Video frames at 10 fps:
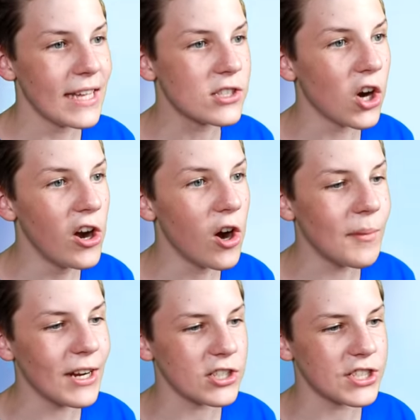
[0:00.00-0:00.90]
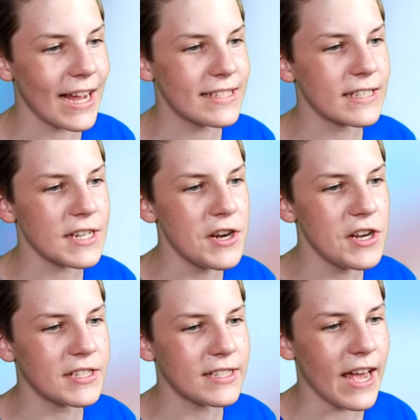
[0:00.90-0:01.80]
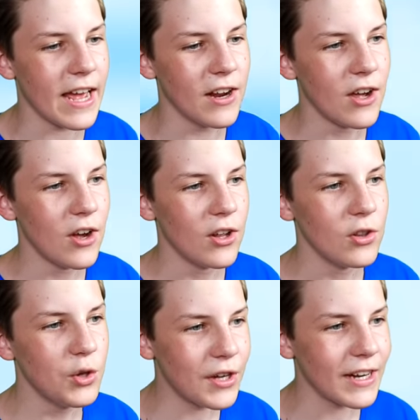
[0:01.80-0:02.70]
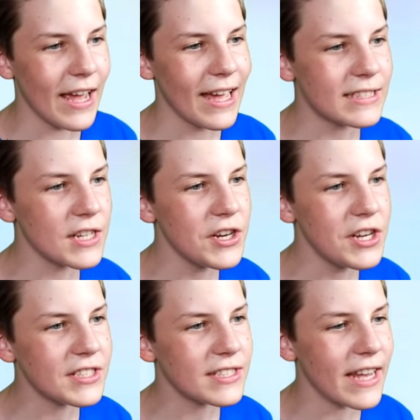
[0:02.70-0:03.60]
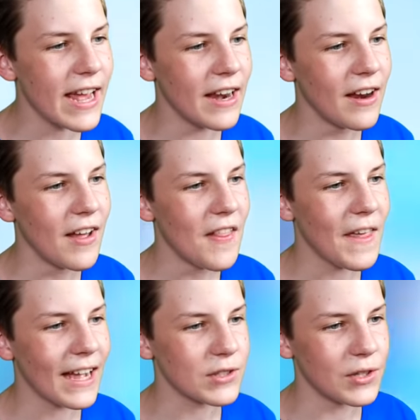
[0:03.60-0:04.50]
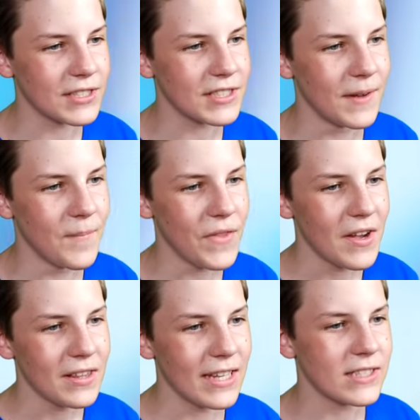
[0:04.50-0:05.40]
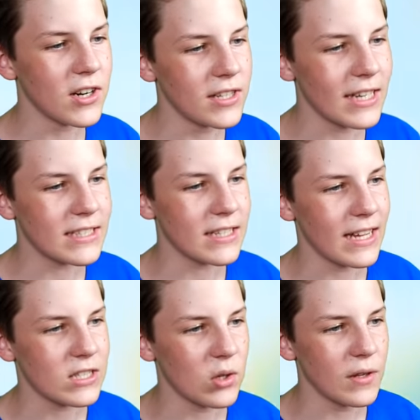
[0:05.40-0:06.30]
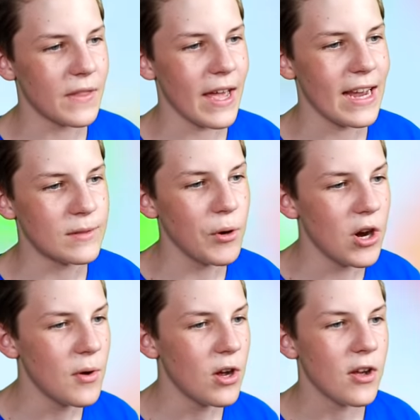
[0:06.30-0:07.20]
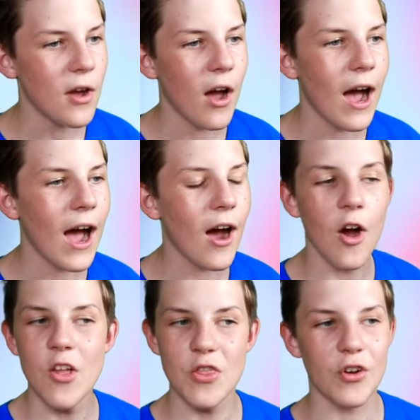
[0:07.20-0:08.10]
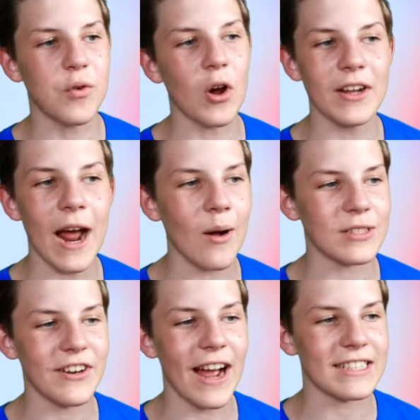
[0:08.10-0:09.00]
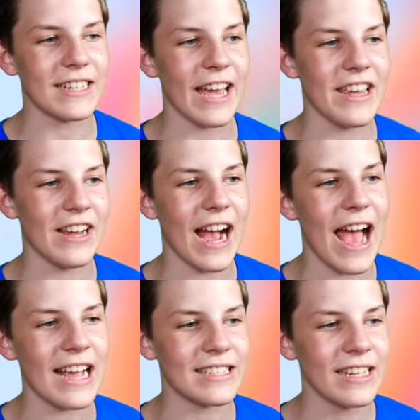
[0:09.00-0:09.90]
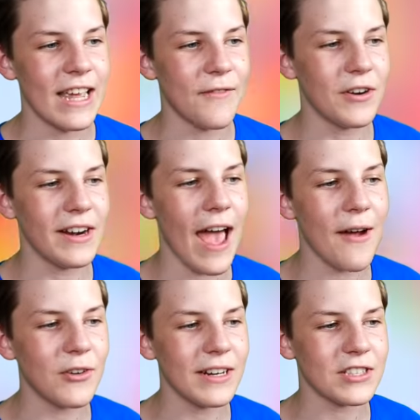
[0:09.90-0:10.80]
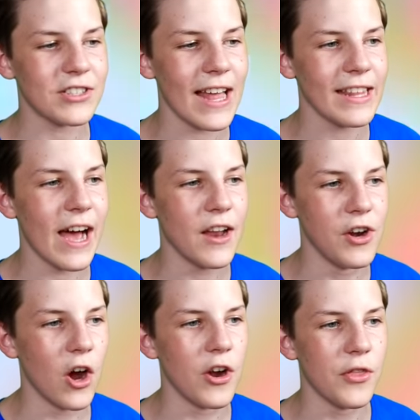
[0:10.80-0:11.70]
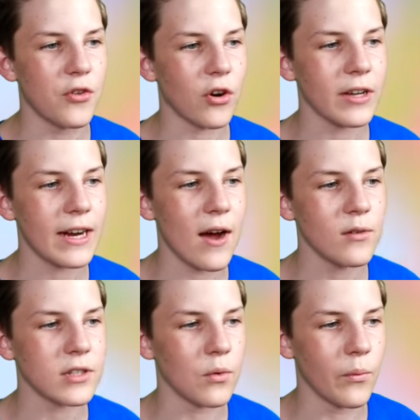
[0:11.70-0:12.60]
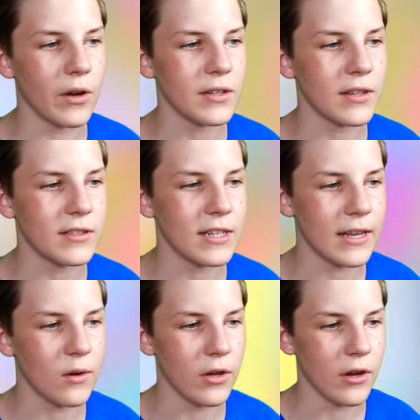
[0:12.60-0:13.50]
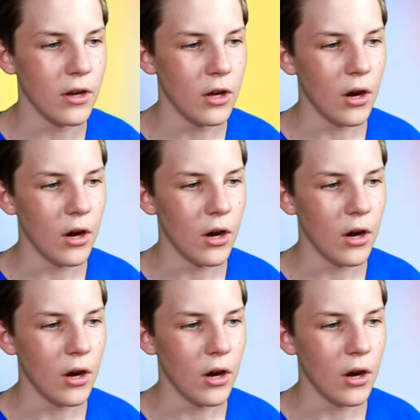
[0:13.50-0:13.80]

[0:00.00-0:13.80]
let's go. Oh my gosh, guys, it's a new skin. Look at it. It's a new skin. That's awesome. Let's go. Let's collect all of these. Boom. The crocodiles are out to get you guys. If you're ever in Australia, no, the crocodiles want to kill you.